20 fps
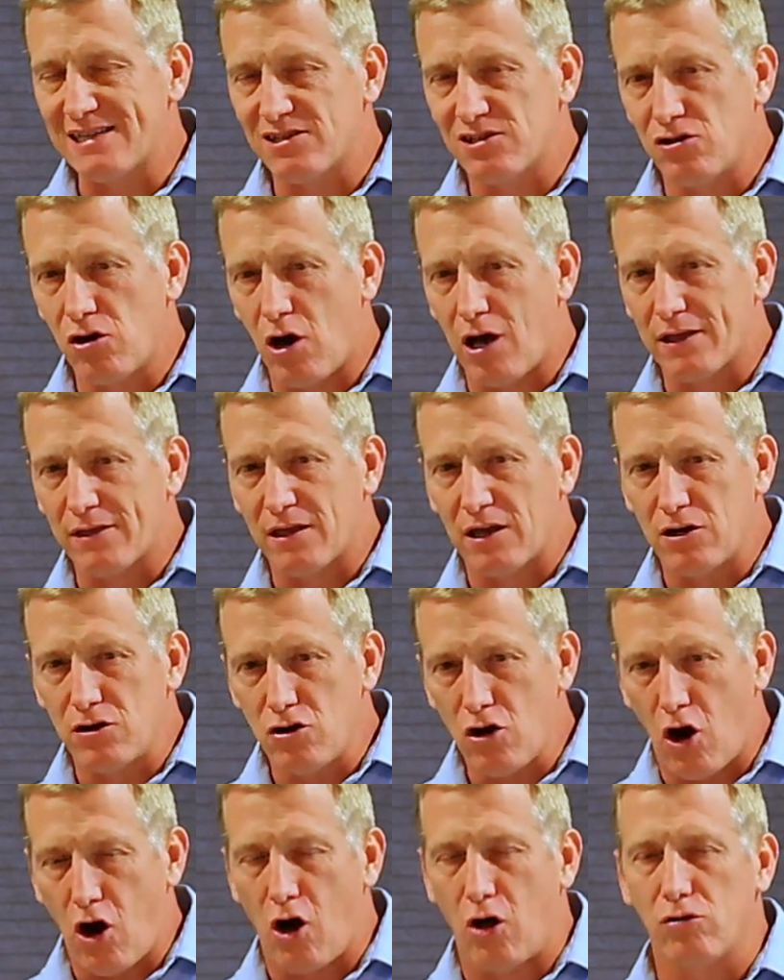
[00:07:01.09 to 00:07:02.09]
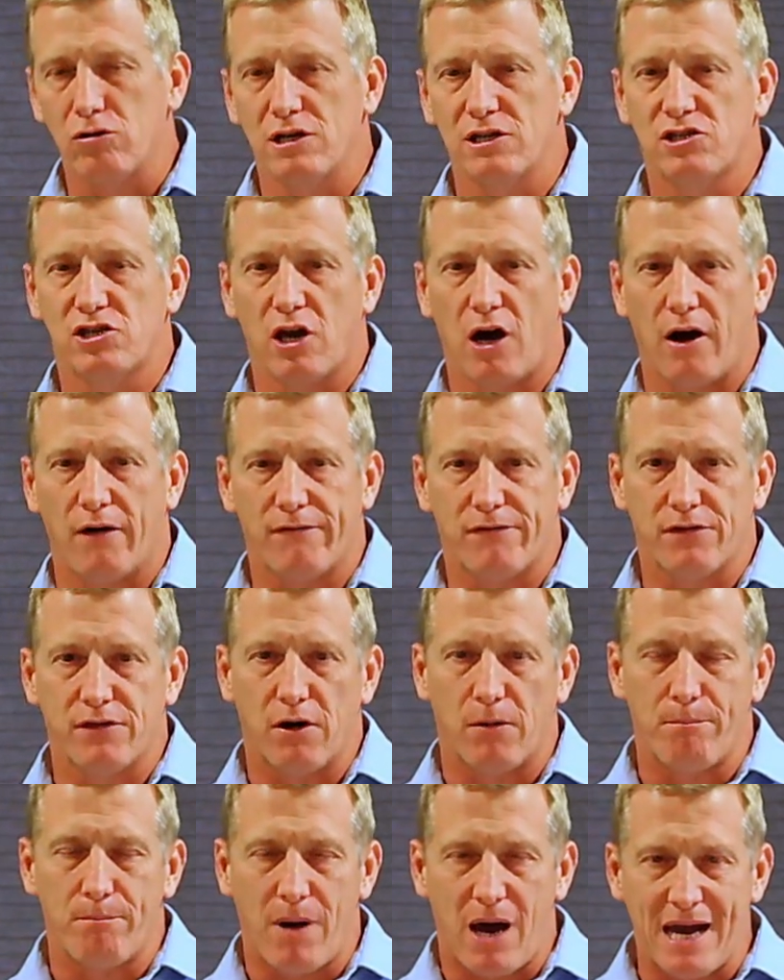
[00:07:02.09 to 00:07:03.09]
not the knowledge of the
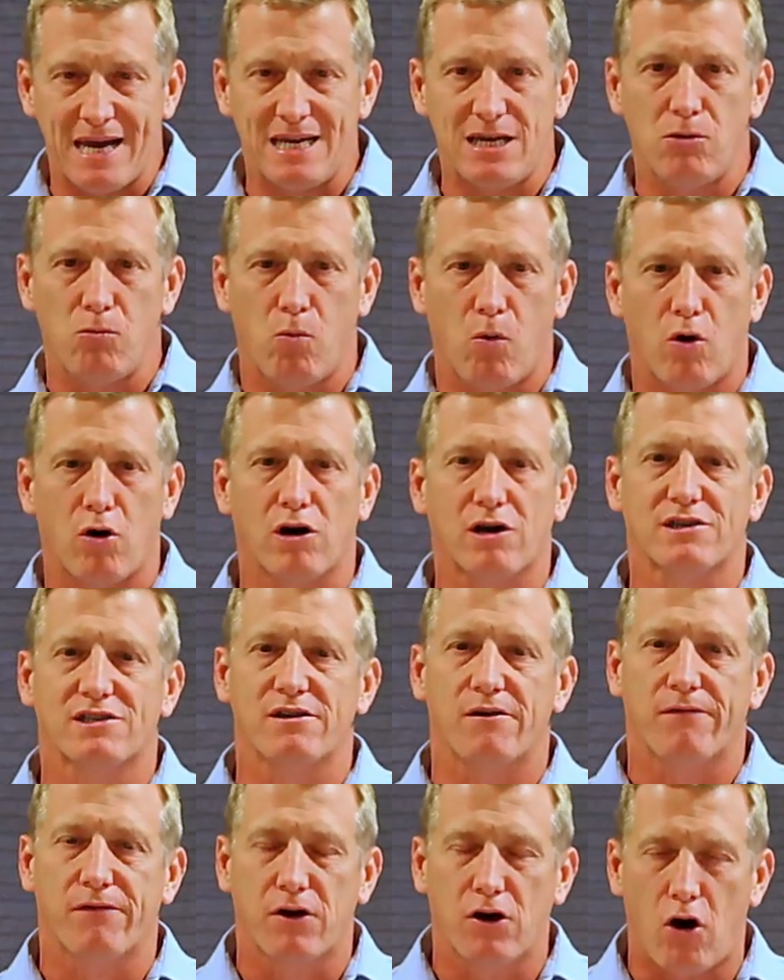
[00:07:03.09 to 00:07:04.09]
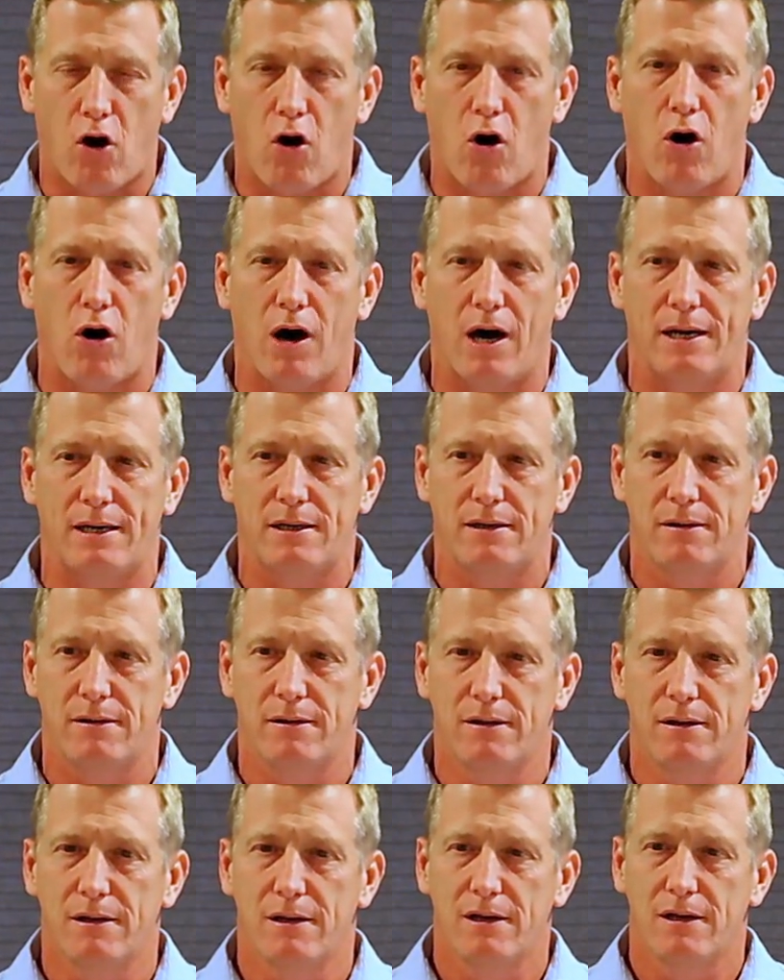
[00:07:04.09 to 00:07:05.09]
mighty works of God
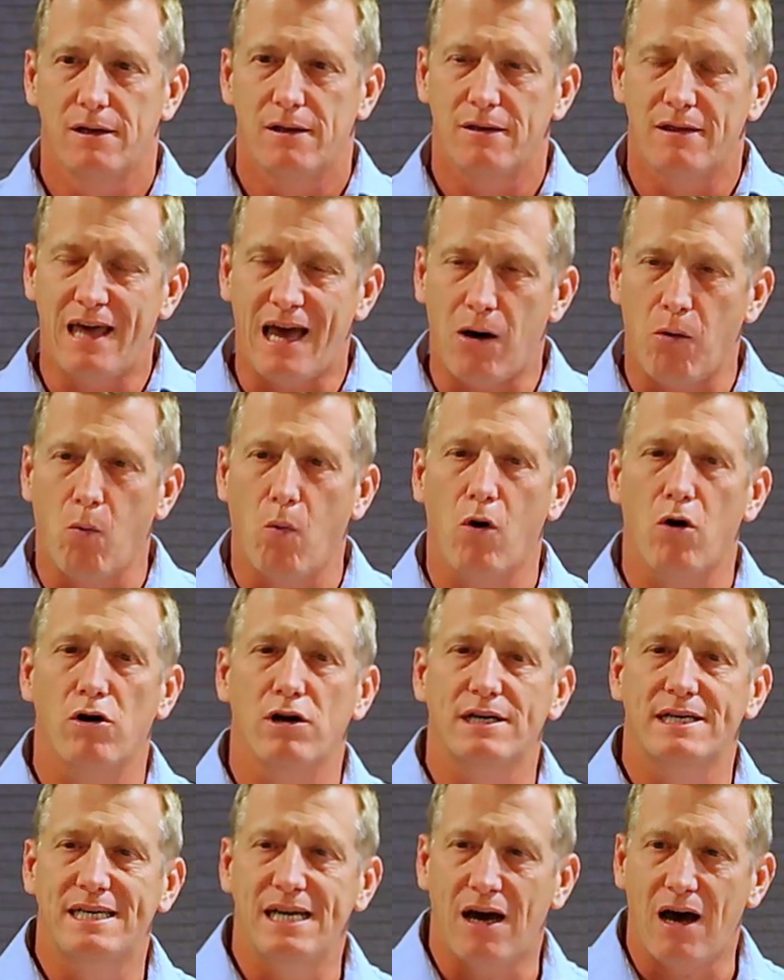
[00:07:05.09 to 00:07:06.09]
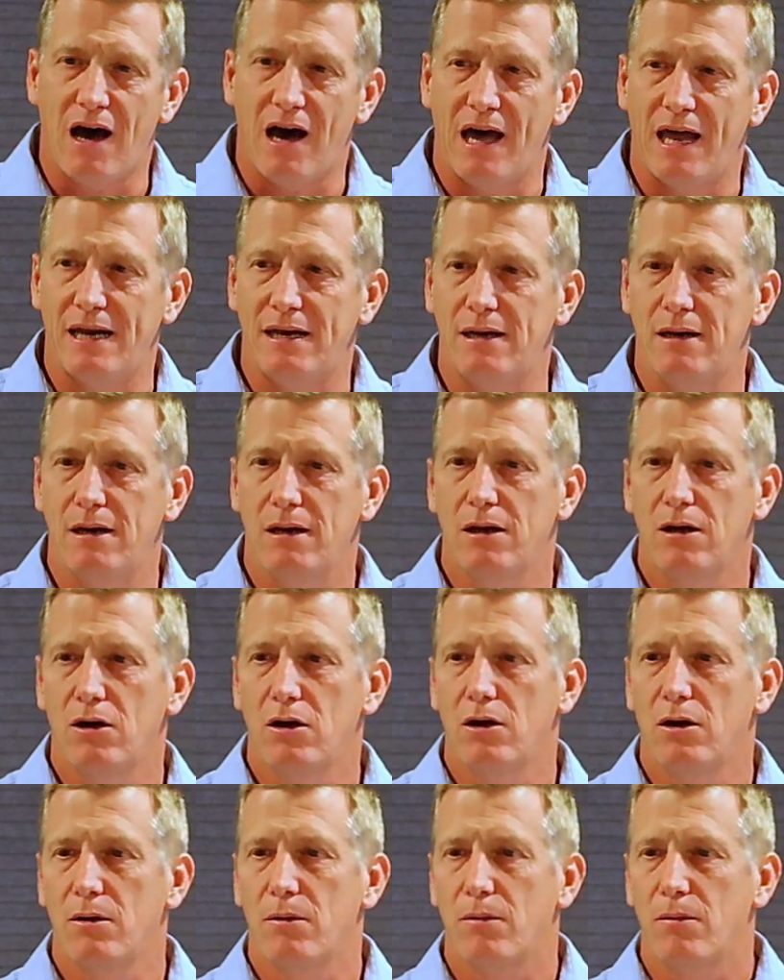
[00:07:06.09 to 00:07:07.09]
that were done
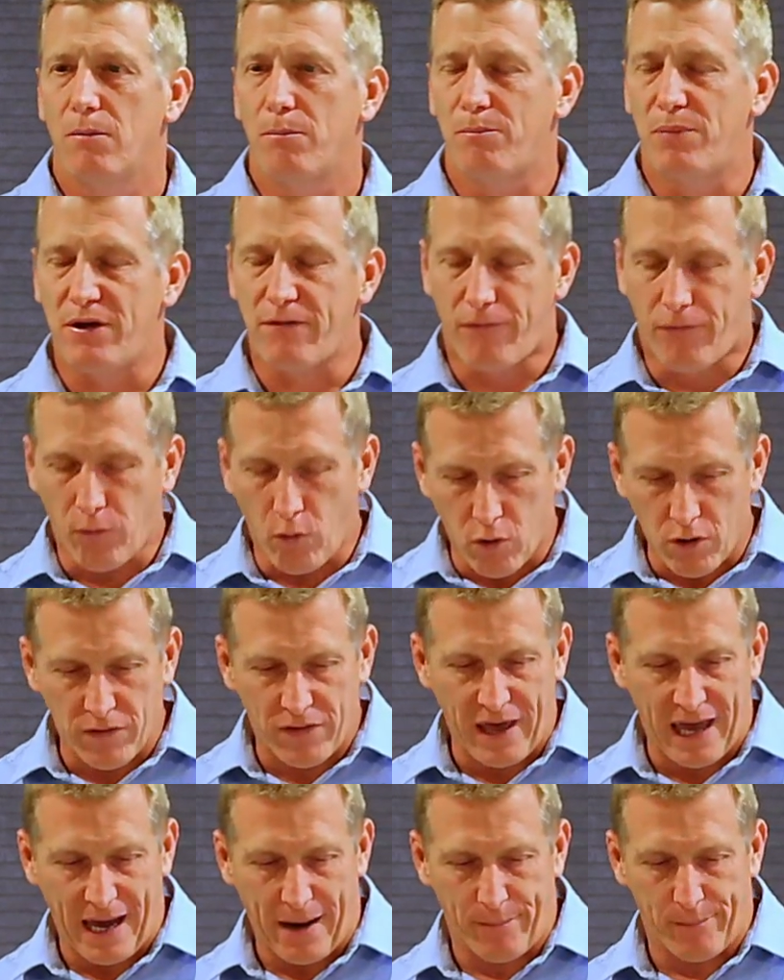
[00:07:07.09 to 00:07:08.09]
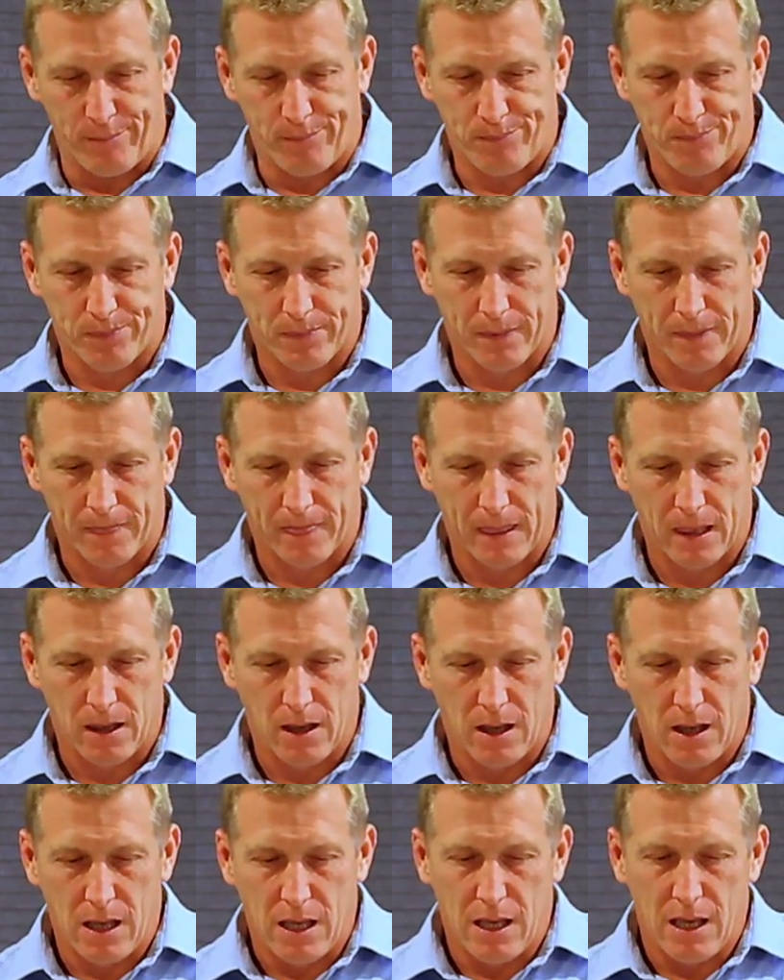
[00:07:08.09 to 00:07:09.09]
before them.
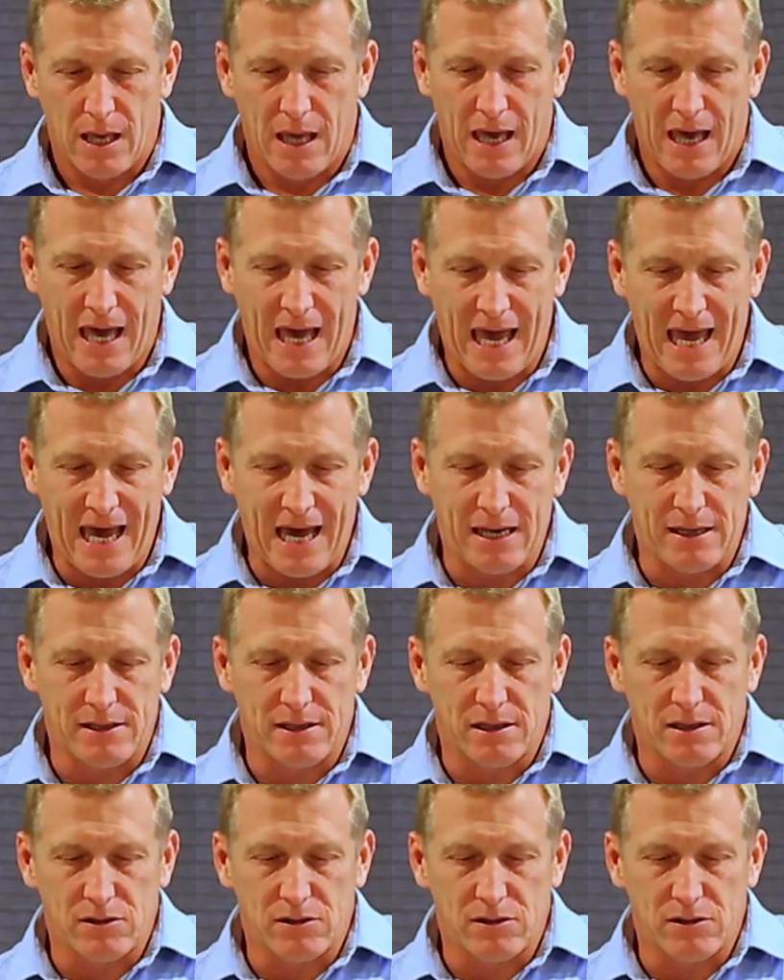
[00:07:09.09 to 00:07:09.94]
And